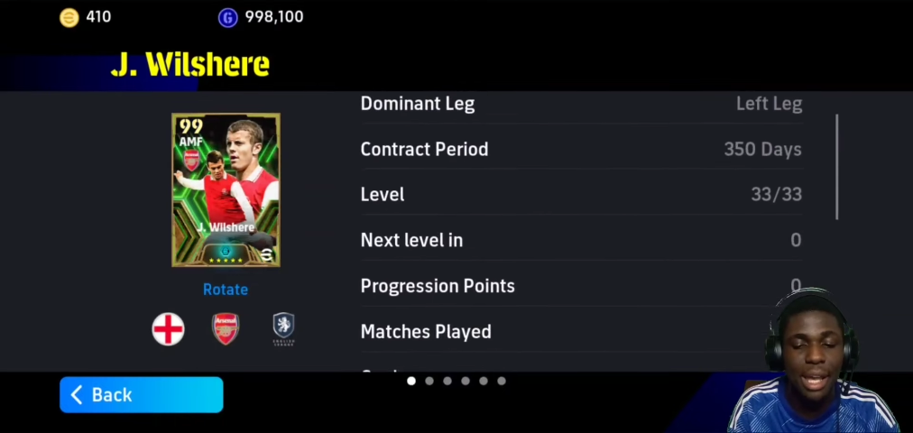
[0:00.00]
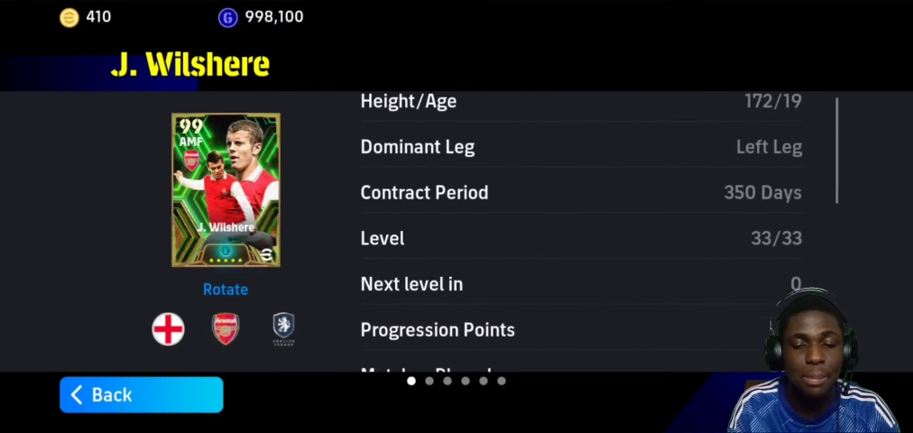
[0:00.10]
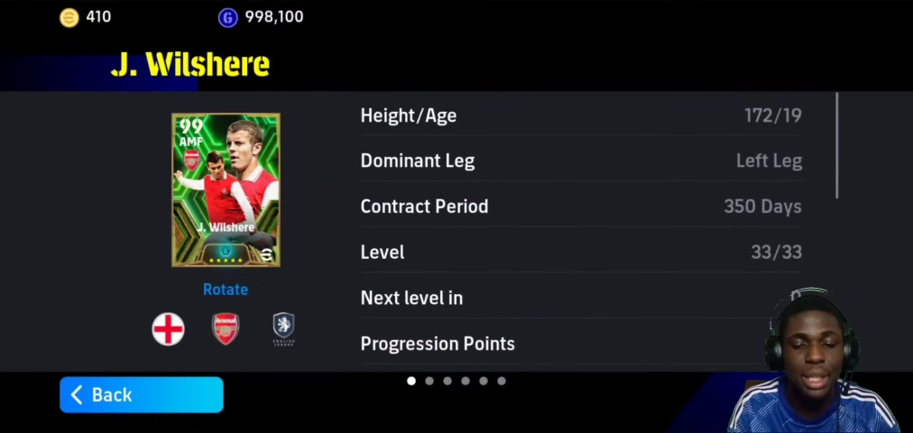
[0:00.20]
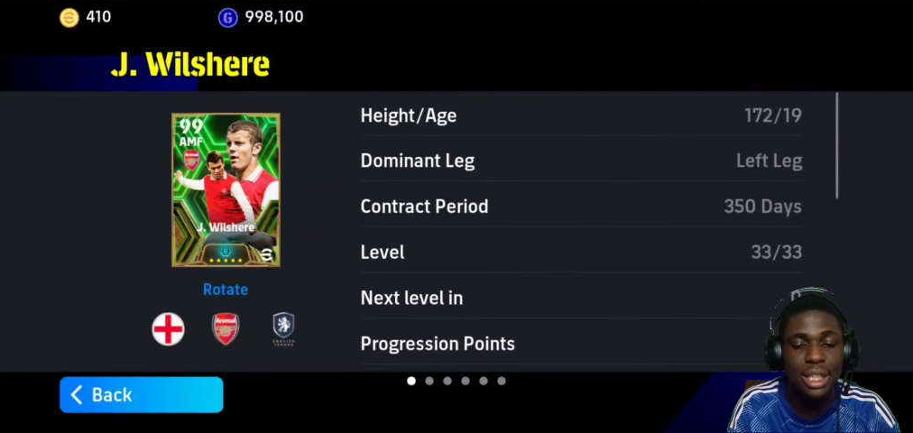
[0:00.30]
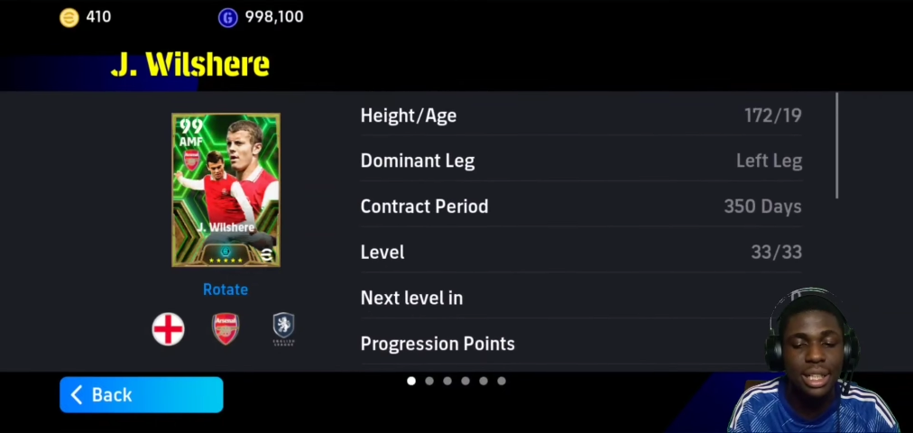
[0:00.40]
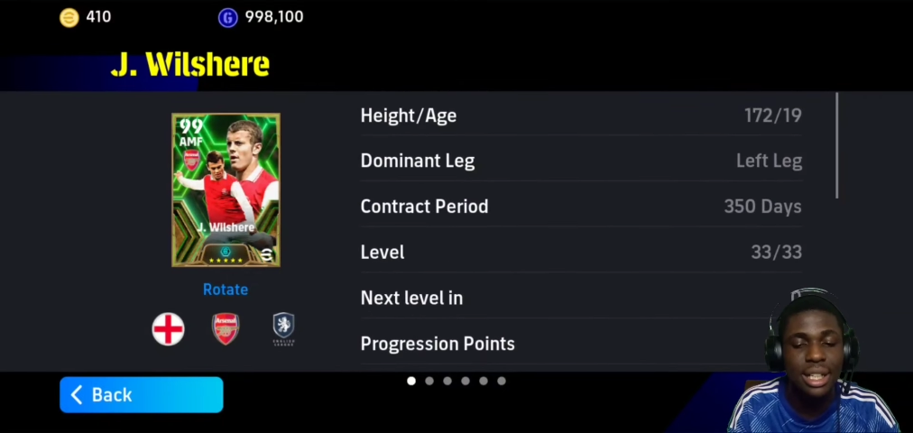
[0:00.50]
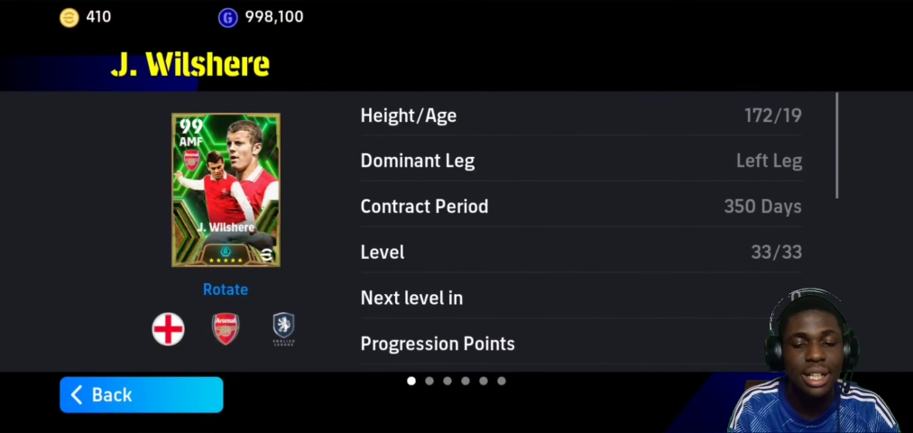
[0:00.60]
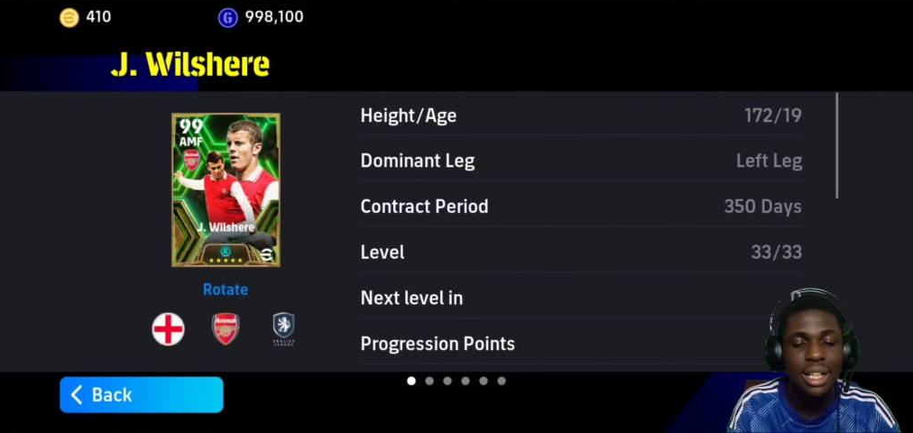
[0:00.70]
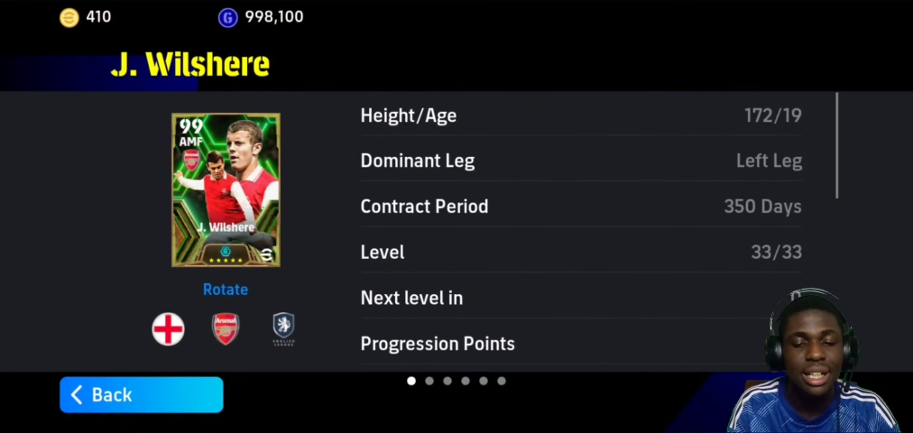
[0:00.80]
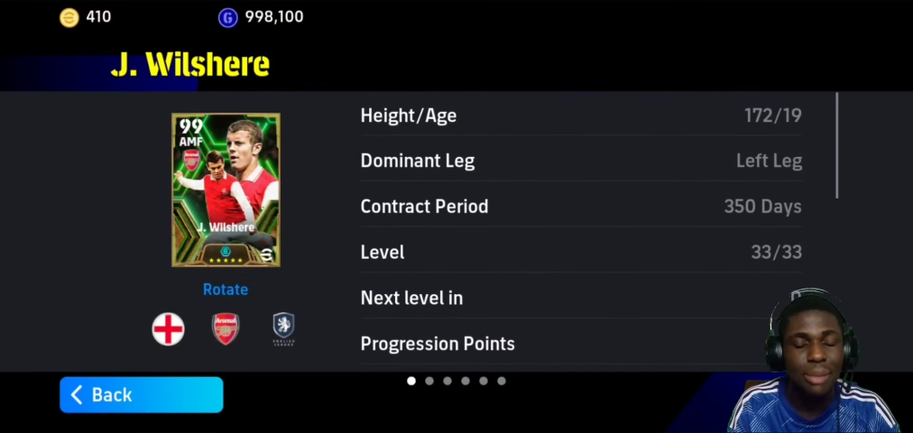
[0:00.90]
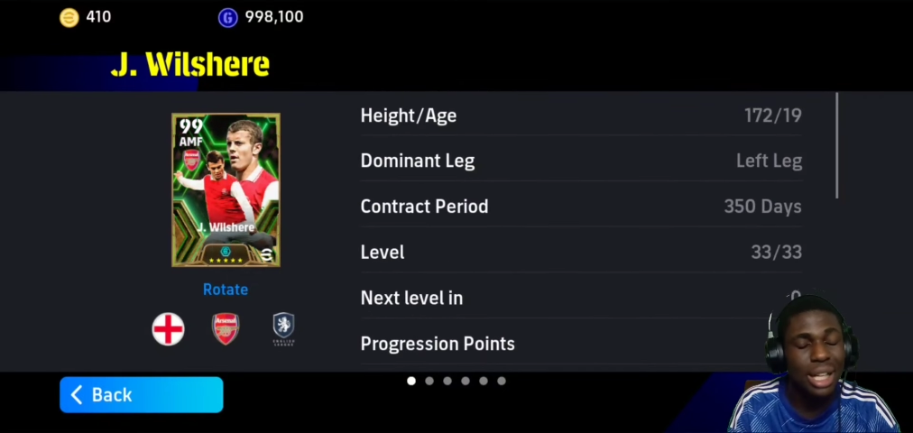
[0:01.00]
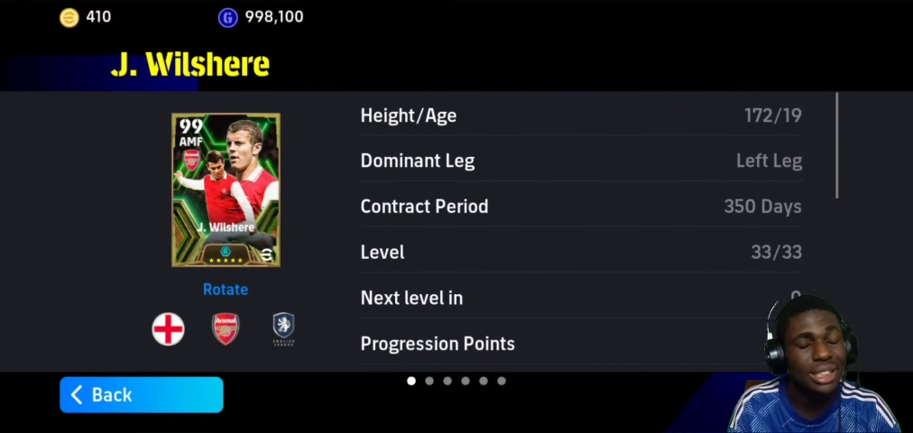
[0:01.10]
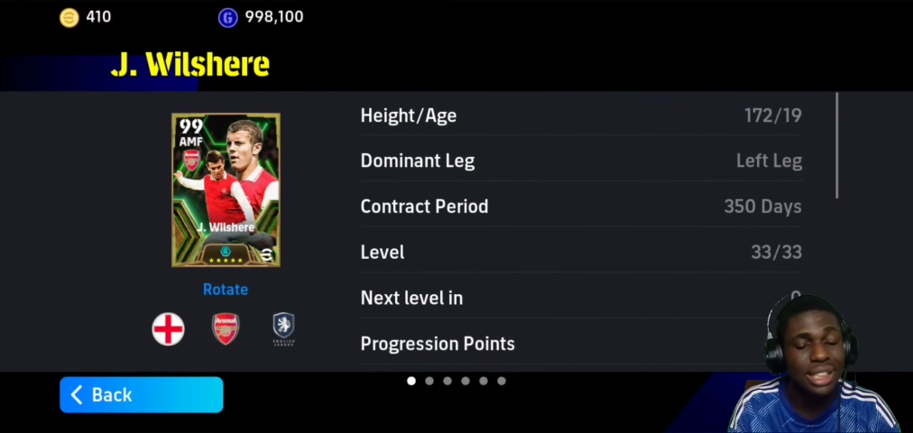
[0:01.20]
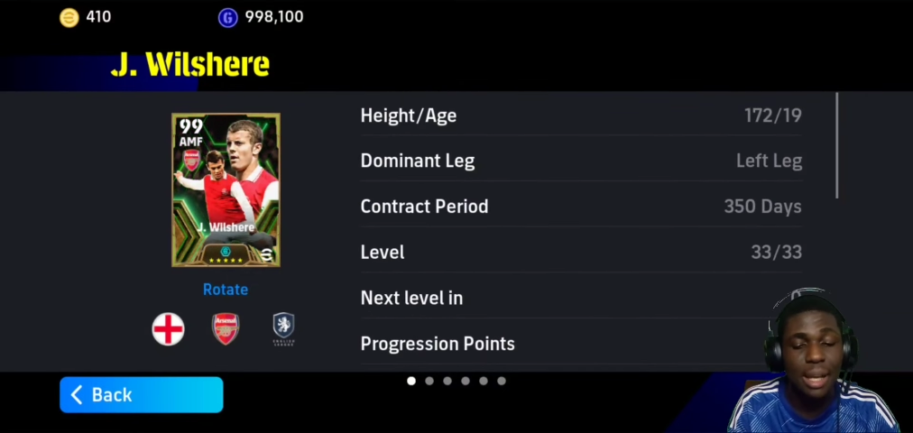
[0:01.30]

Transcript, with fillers: epic. Man is